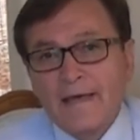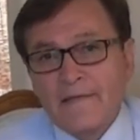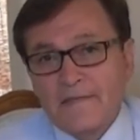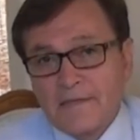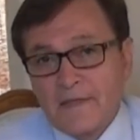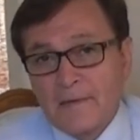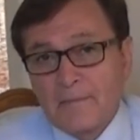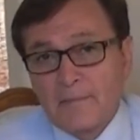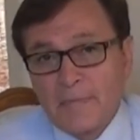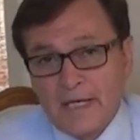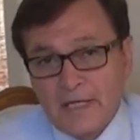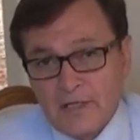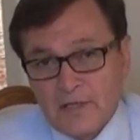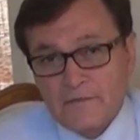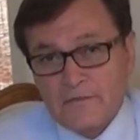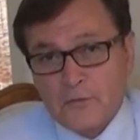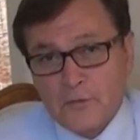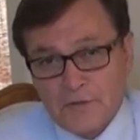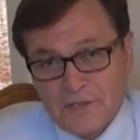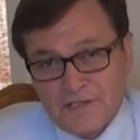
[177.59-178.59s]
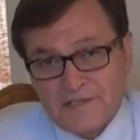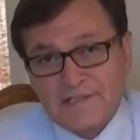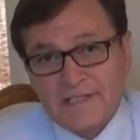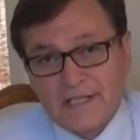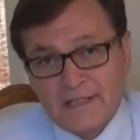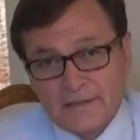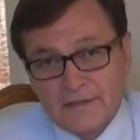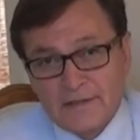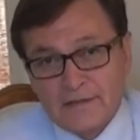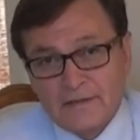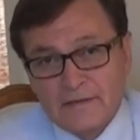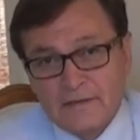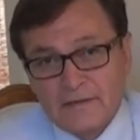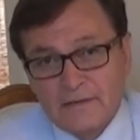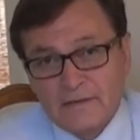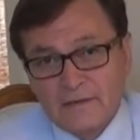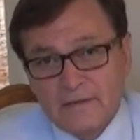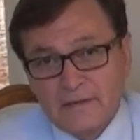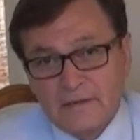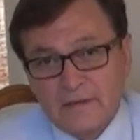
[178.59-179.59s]
the better for the seller.
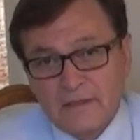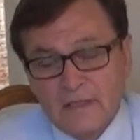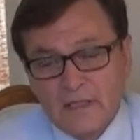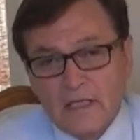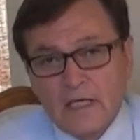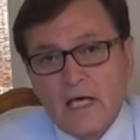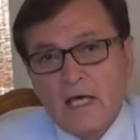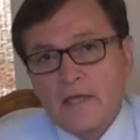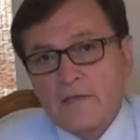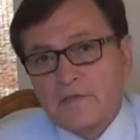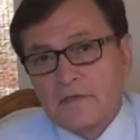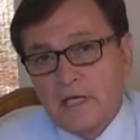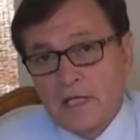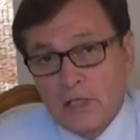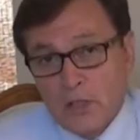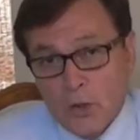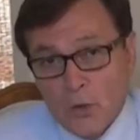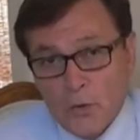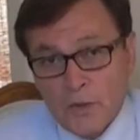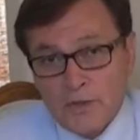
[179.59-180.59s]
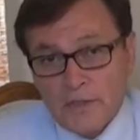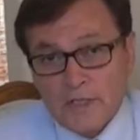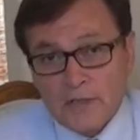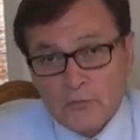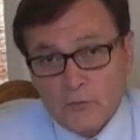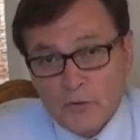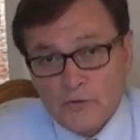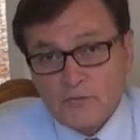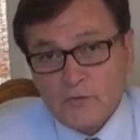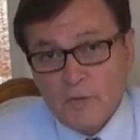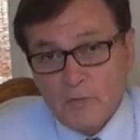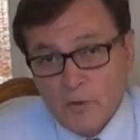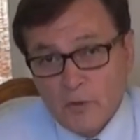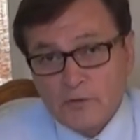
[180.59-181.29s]
The lower the gross rent